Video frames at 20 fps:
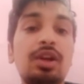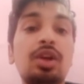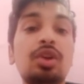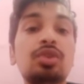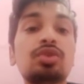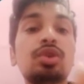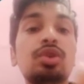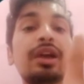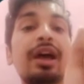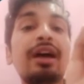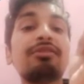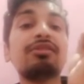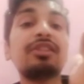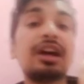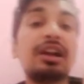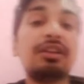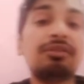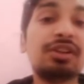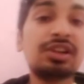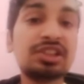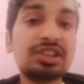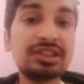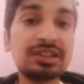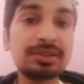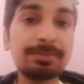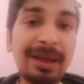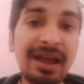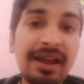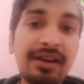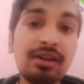So you have conversion
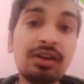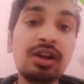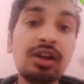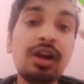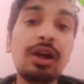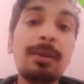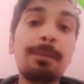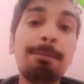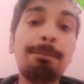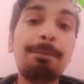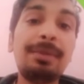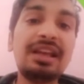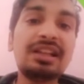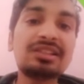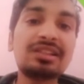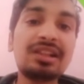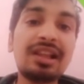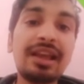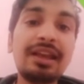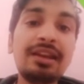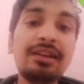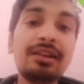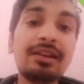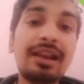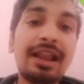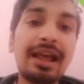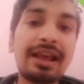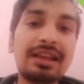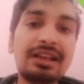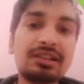span, baseline,
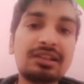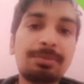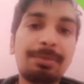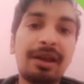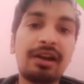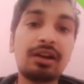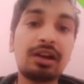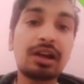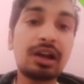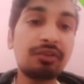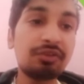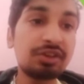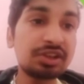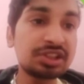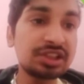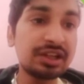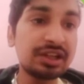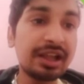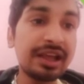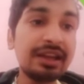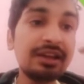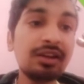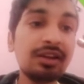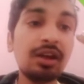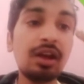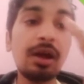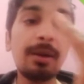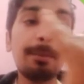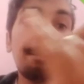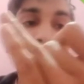lagging span, conversion line,
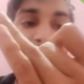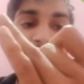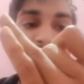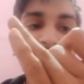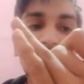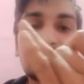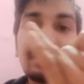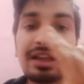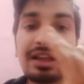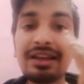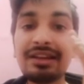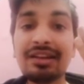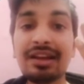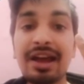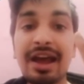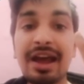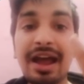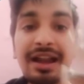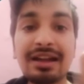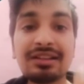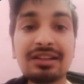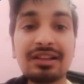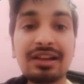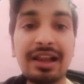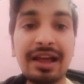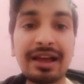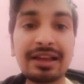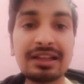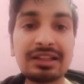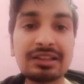baseline, and the
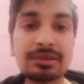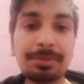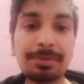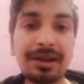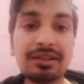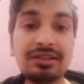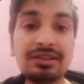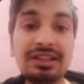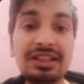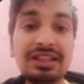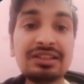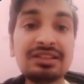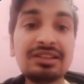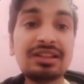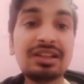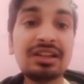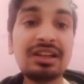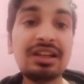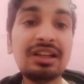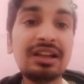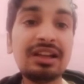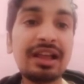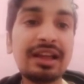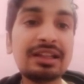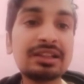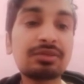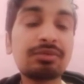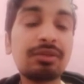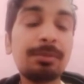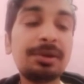lagging span. These three
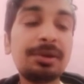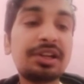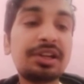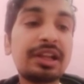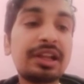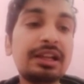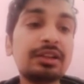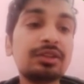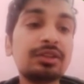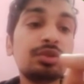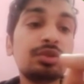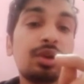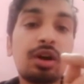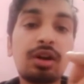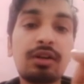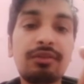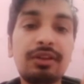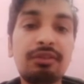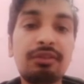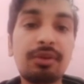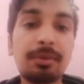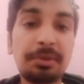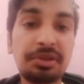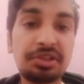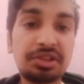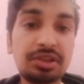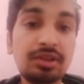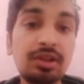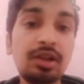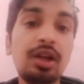lines will be telling you a lot of
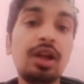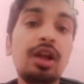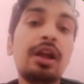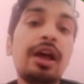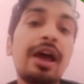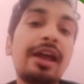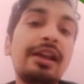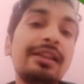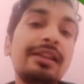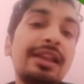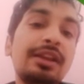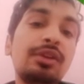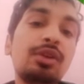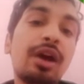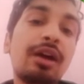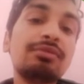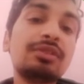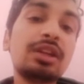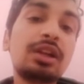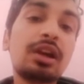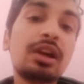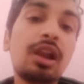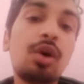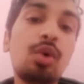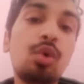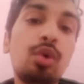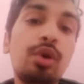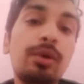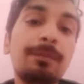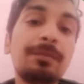information. And then you have the
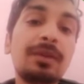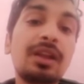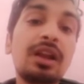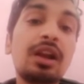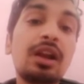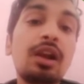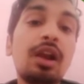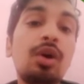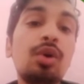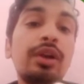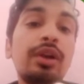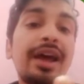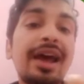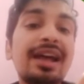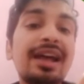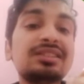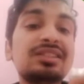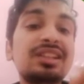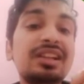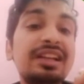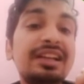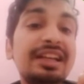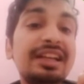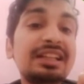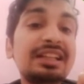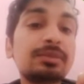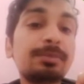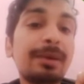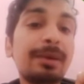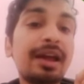cloud. Cloud has the leading
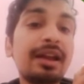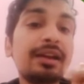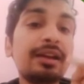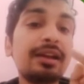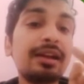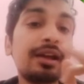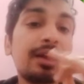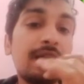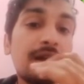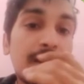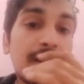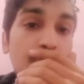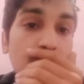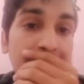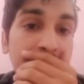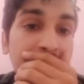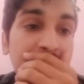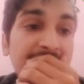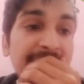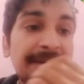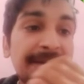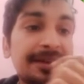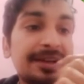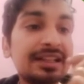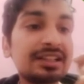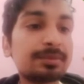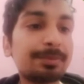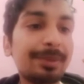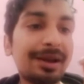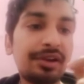span 1 and
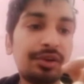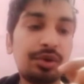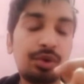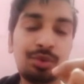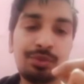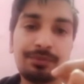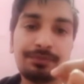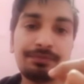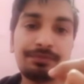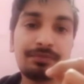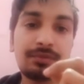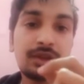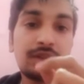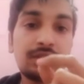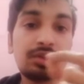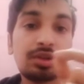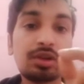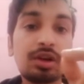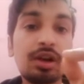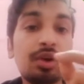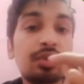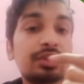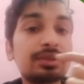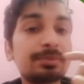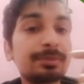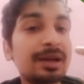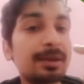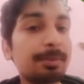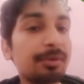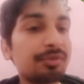leading span 2. So cloud is
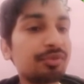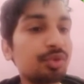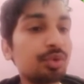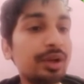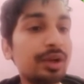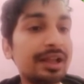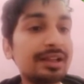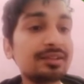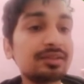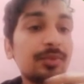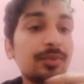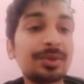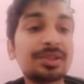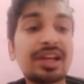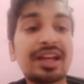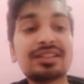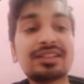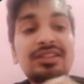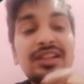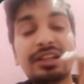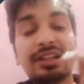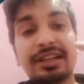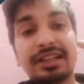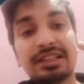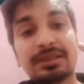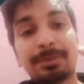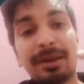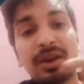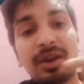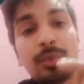made up of two lines, which has the leading
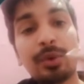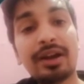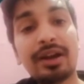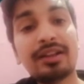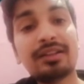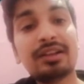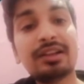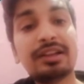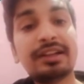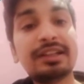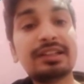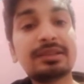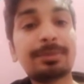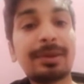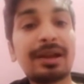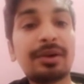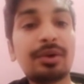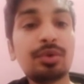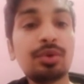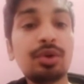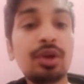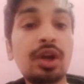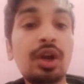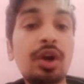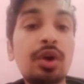span 1 and the leading span 2.